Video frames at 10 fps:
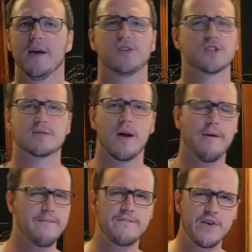Just a
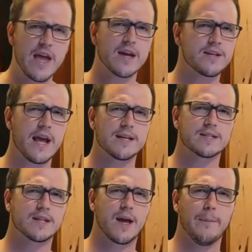
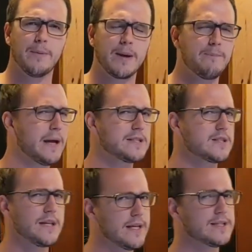fantastic company based
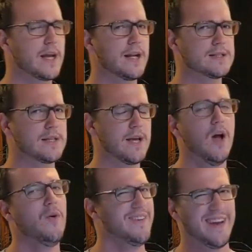in East Tennessee.
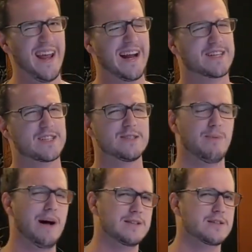Well, they're not actually
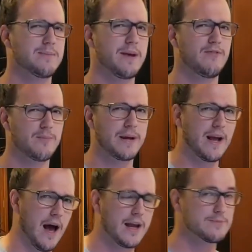sponsoring me, if we're being
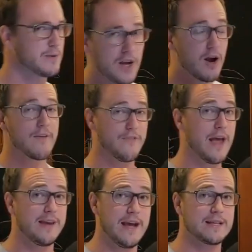honest, but they are a
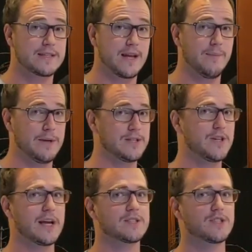fantastic company, so you
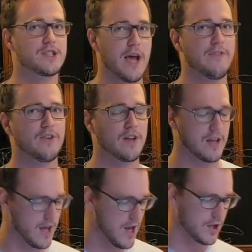guys should definitely
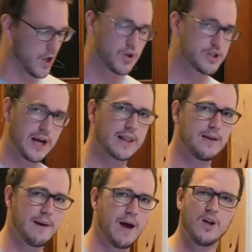go check them
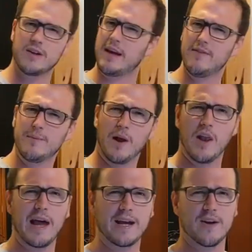out, give them a
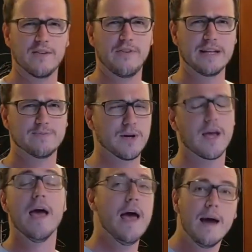like on Facebook,
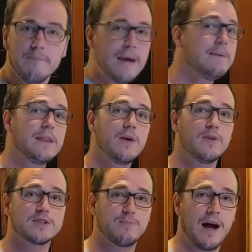and maybe they will
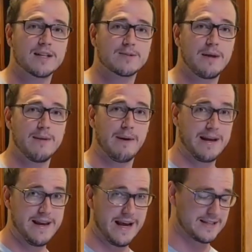sponsor me in my
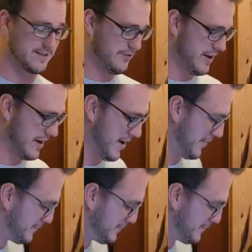next video.